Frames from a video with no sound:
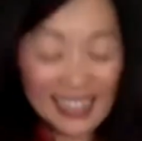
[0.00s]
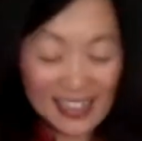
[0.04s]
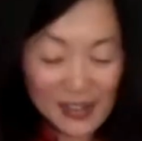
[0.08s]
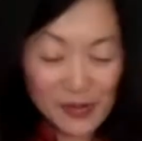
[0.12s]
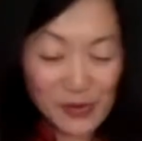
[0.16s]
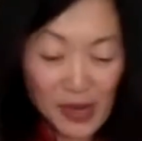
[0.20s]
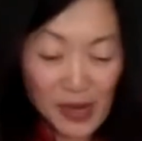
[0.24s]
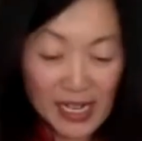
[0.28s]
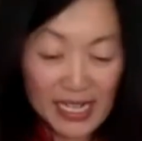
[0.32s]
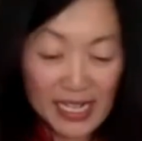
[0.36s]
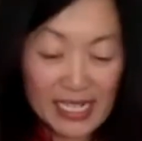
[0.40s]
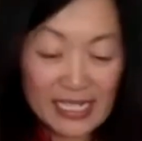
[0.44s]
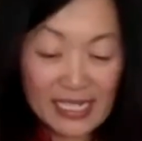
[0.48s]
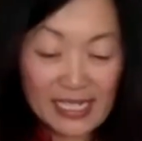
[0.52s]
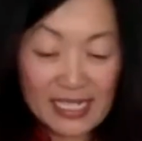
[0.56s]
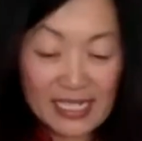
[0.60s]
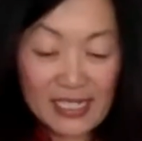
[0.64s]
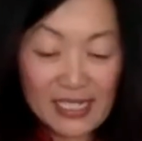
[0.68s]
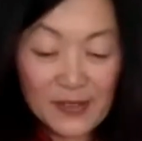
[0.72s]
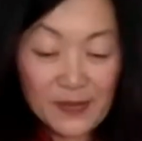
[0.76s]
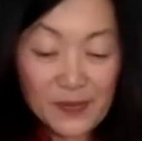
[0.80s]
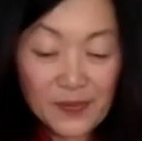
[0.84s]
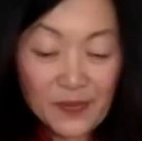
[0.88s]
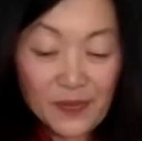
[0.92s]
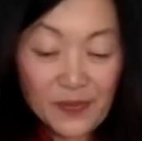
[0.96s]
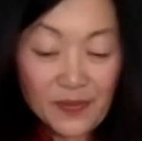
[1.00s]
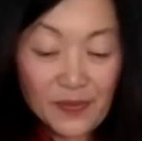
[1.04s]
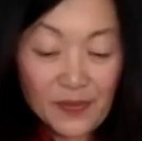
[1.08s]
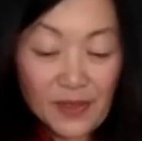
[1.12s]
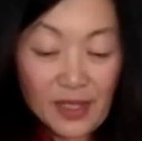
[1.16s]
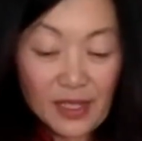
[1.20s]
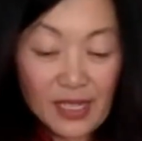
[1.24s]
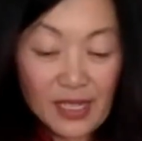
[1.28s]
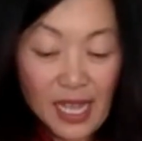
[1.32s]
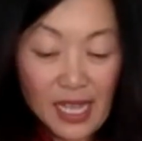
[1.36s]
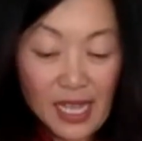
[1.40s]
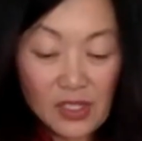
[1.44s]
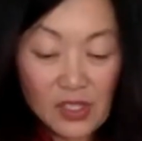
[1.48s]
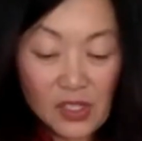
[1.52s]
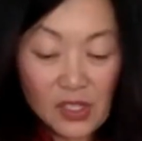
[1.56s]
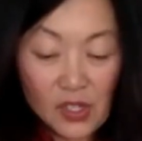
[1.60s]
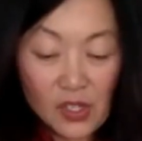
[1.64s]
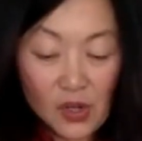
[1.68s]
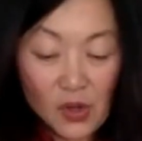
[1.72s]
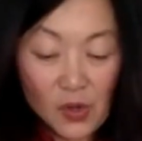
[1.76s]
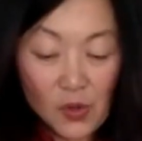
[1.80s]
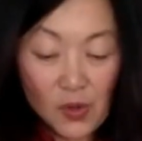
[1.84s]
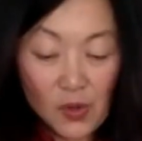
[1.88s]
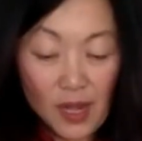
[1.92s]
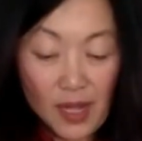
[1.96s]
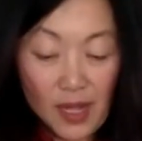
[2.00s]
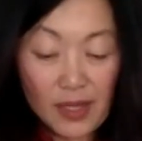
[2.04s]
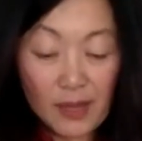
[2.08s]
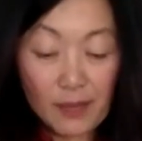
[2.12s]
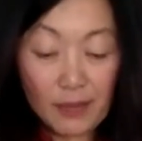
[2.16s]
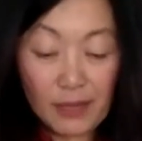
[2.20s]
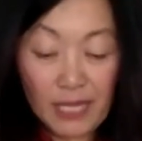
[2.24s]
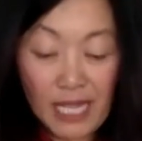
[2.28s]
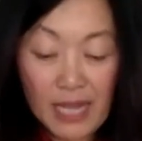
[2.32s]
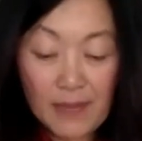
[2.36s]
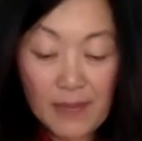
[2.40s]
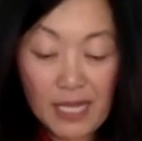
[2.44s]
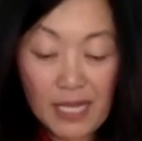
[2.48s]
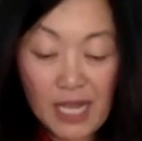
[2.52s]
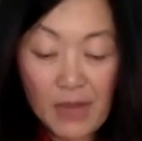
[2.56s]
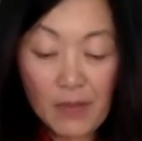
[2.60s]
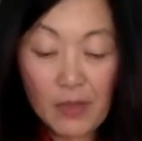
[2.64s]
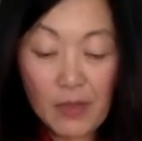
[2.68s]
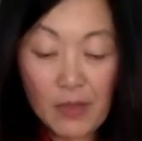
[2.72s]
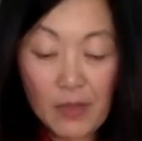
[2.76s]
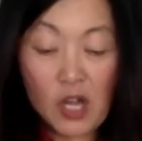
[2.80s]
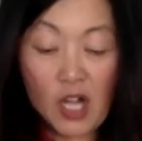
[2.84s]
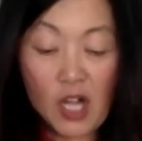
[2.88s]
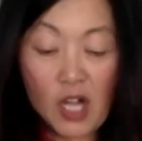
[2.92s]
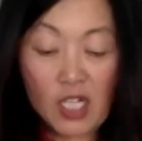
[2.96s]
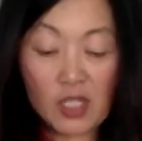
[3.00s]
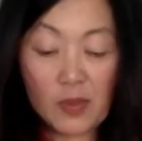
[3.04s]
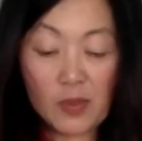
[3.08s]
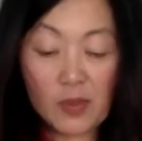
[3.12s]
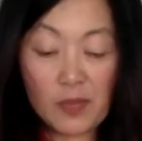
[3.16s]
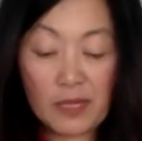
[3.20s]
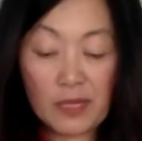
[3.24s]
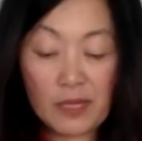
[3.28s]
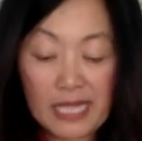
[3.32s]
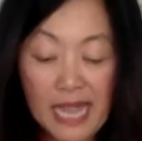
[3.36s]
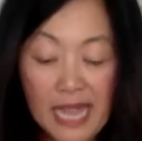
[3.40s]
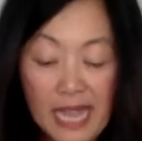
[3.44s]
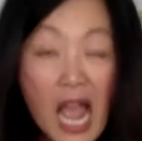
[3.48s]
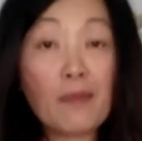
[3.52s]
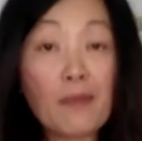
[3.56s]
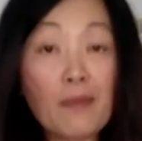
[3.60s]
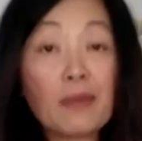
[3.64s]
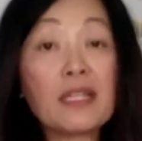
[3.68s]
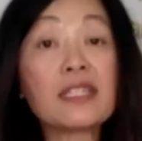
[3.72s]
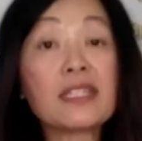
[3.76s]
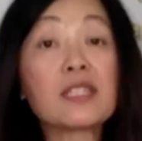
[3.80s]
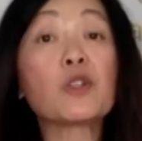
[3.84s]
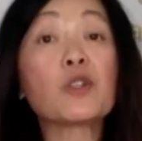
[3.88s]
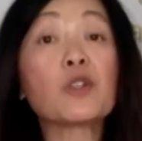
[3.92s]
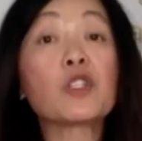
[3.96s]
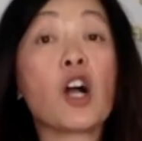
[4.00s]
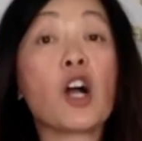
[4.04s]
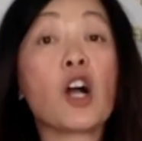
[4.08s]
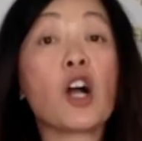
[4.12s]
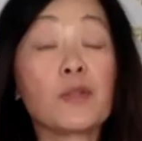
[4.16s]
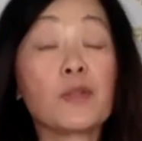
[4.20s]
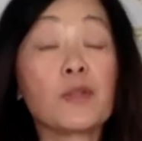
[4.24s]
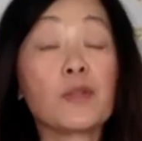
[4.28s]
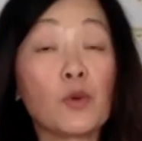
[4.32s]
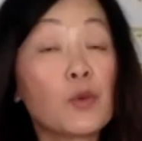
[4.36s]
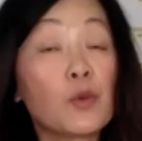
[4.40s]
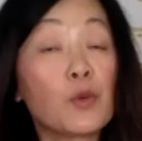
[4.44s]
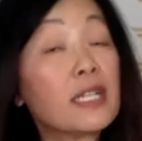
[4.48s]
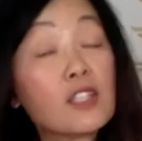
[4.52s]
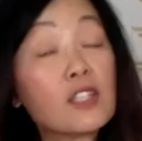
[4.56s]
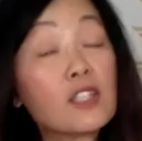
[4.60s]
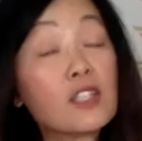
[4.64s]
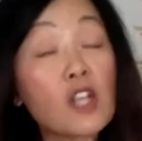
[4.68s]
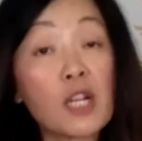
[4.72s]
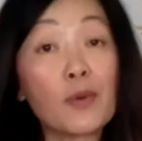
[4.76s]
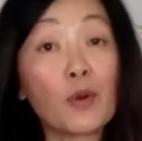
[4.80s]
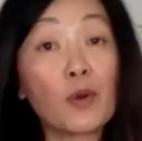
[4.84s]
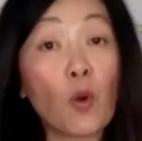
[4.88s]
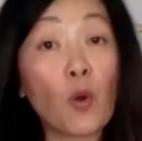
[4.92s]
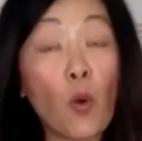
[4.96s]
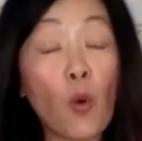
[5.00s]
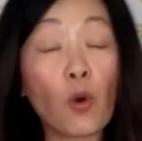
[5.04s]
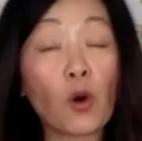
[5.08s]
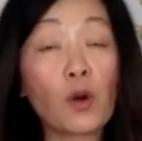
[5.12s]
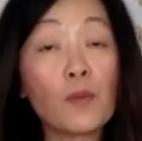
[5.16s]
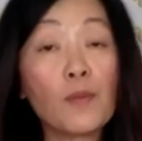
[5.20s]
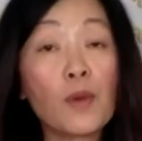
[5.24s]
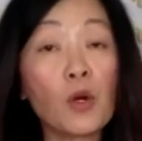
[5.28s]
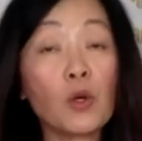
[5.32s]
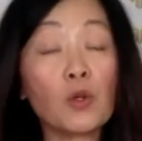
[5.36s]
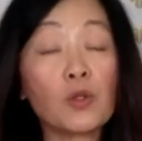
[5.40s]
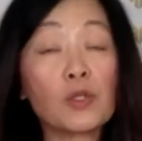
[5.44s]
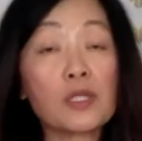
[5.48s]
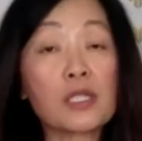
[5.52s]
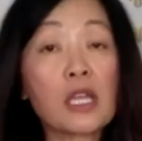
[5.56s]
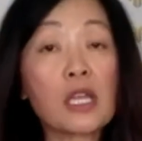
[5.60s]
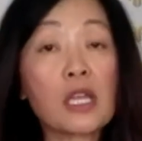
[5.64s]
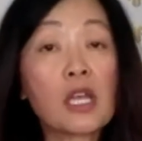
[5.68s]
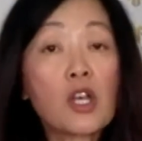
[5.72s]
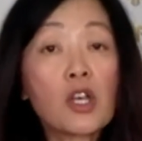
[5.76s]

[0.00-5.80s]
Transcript: right? Yeah, so the blame game, we talked about metabolism, we didn't talk about hormones.